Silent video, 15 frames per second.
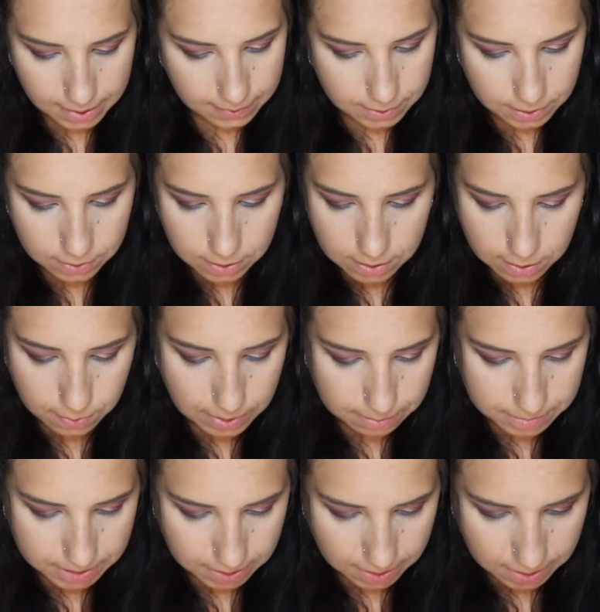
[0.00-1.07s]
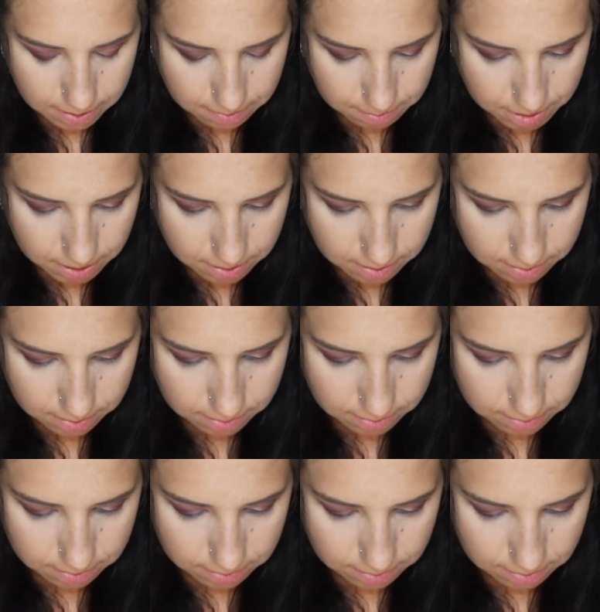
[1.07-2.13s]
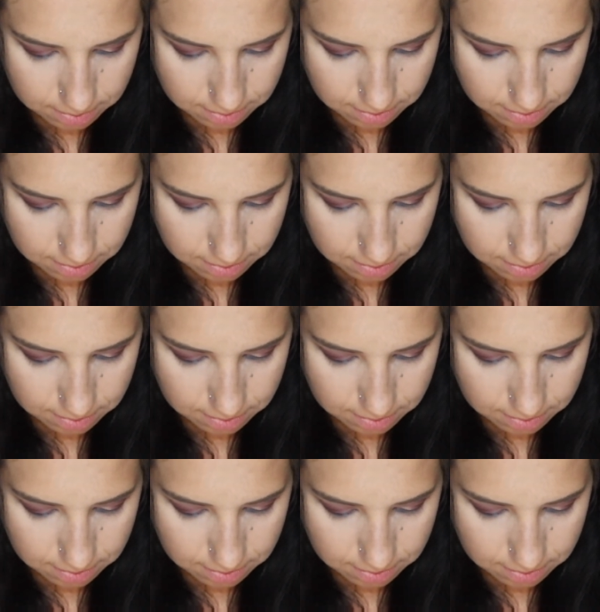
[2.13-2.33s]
have to go to their website because,